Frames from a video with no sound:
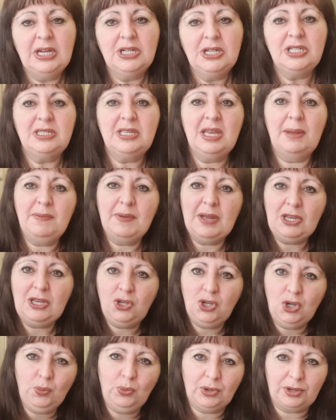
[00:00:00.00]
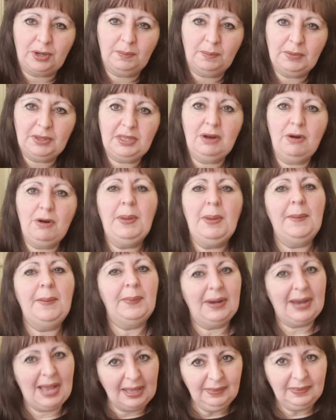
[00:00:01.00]
She said, but you wouldn't. But there are
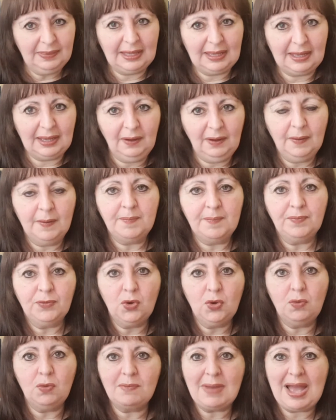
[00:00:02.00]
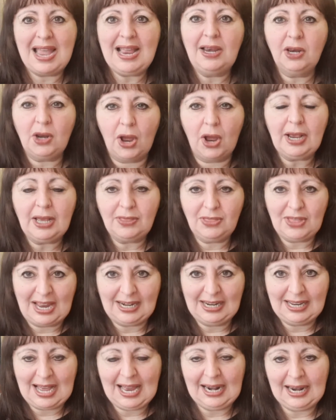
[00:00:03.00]
people out there who may like
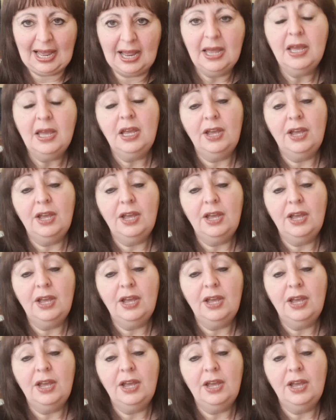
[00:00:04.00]
that colour.